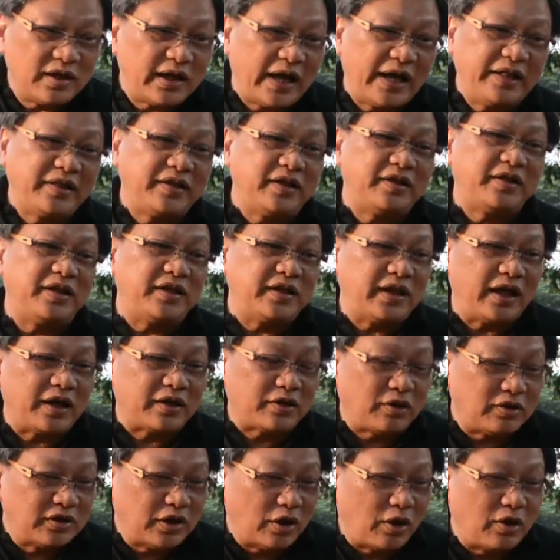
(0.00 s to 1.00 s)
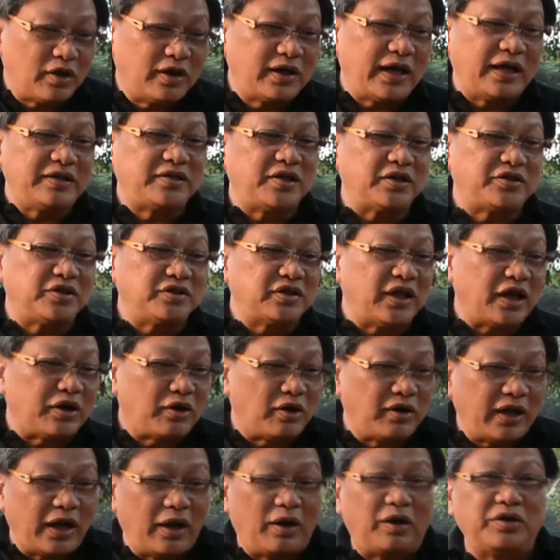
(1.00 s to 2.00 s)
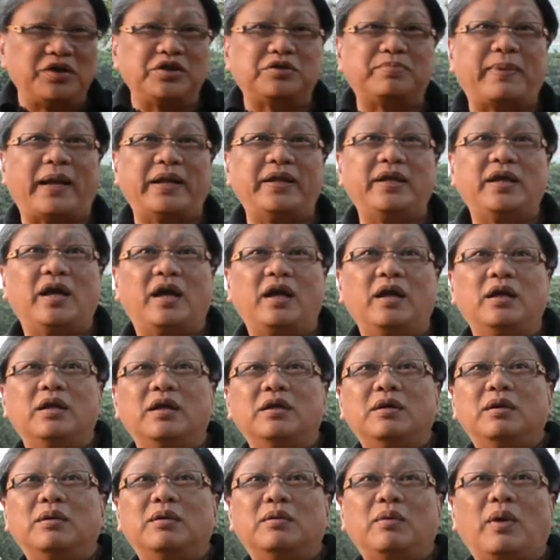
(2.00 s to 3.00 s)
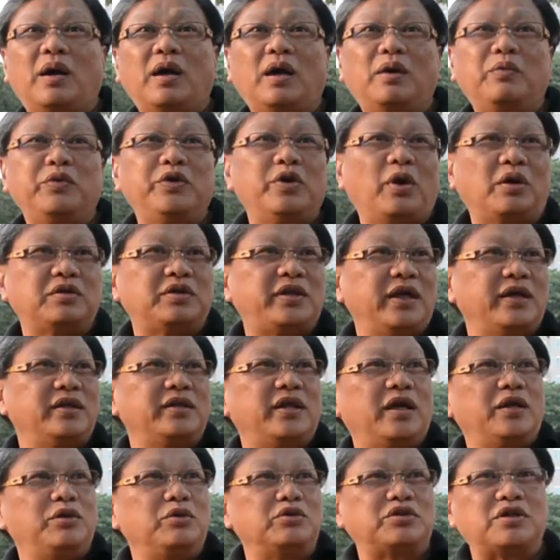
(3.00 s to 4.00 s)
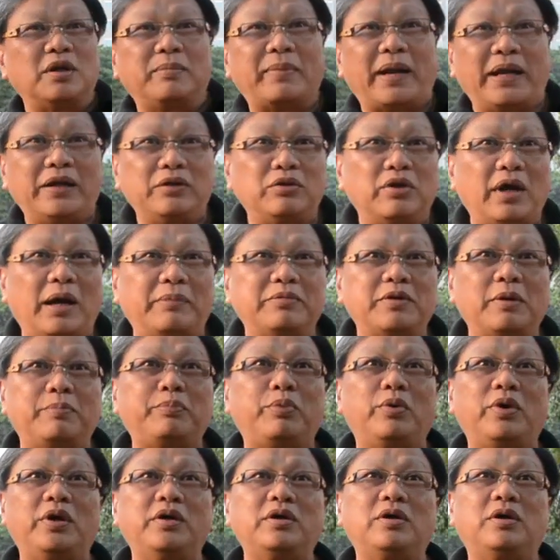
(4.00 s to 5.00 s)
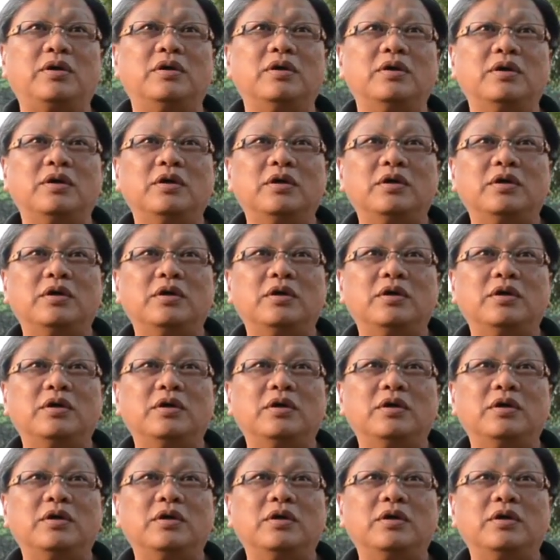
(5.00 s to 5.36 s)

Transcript: entity, the organization that collect all this money, we all think they use the money to help the poor, you know.